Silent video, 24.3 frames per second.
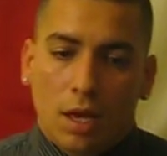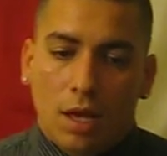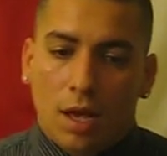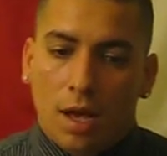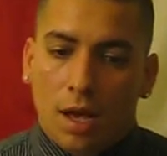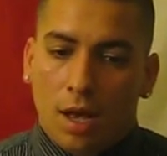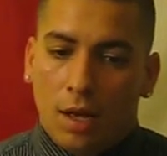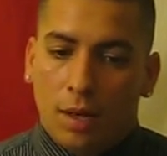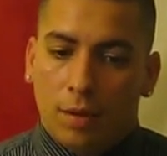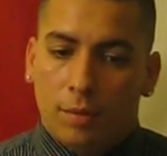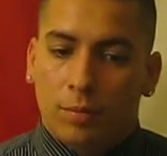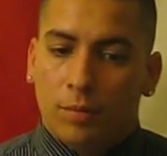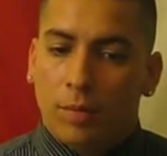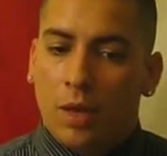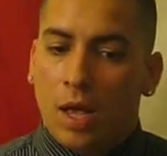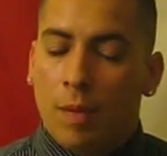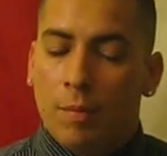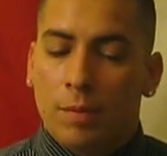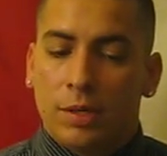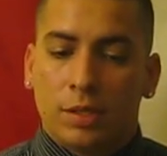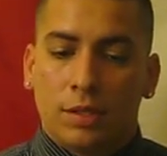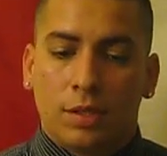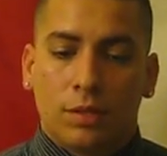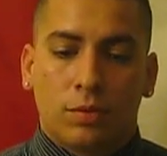I'm
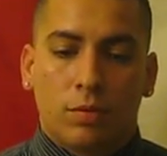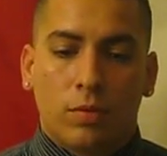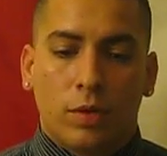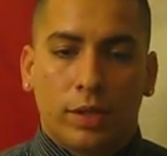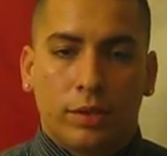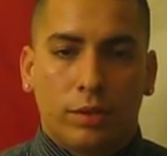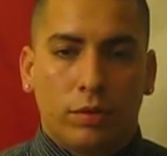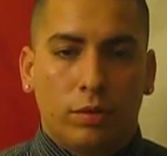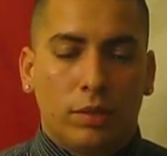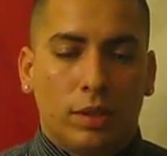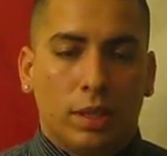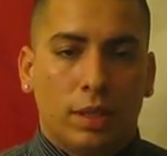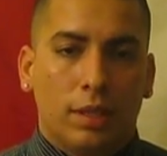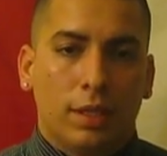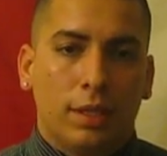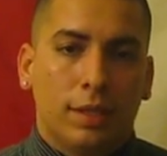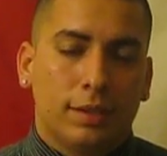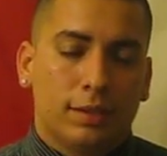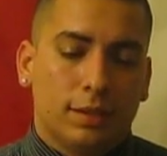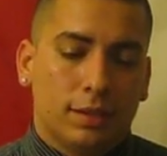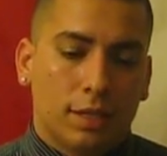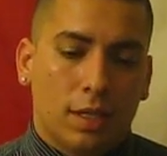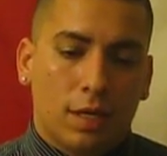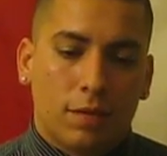going to just run through the
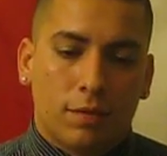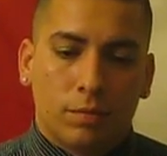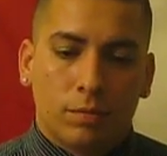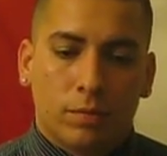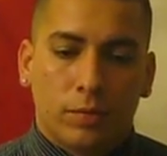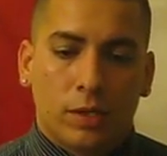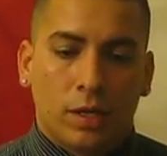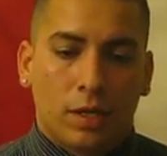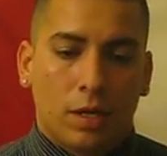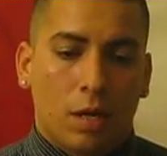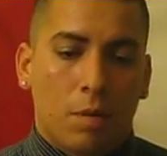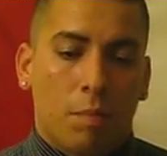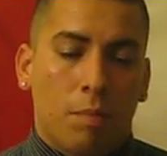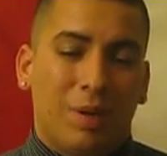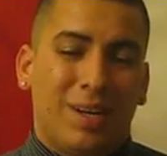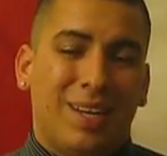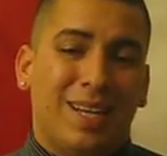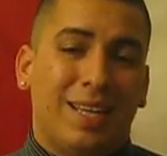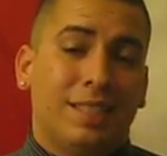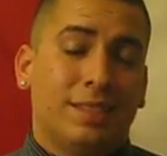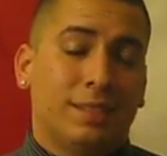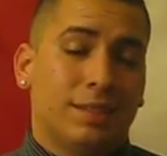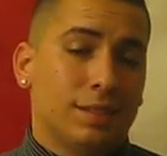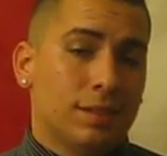list of them. Their
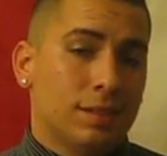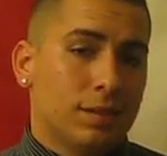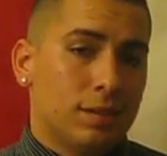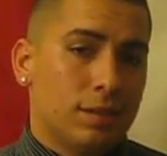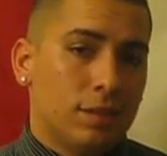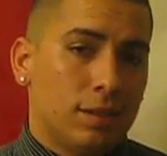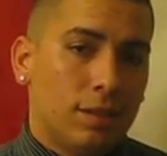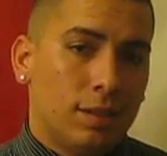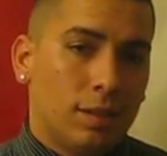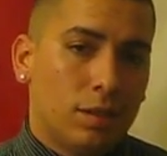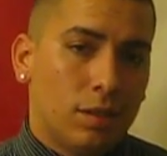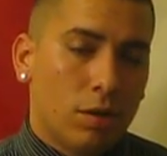complacency,